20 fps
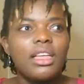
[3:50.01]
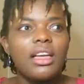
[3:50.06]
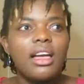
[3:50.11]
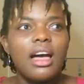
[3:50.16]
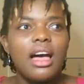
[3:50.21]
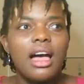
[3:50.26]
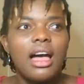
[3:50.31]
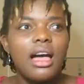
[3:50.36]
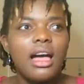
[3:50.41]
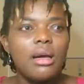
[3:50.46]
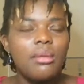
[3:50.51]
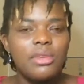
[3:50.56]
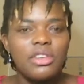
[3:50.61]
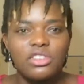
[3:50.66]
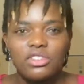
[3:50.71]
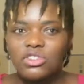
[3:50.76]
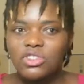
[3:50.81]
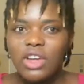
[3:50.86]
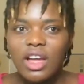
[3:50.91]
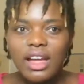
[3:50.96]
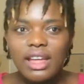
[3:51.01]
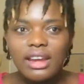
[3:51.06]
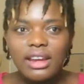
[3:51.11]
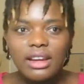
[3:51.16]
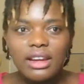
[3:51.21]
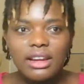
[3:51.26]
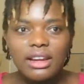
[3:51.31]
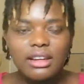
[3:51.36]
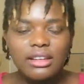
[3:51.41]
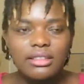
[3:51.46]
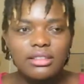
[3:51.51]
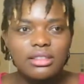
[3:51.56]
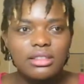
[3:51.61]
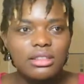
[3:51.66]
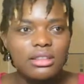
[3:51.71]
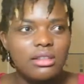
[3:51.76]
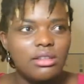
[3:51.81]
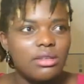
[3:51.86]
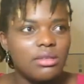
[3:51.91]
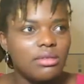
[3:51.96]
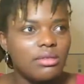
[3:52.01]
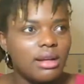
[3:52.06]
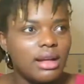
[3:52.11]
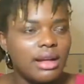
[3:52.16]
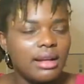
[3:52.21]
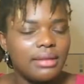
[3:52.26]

in China, so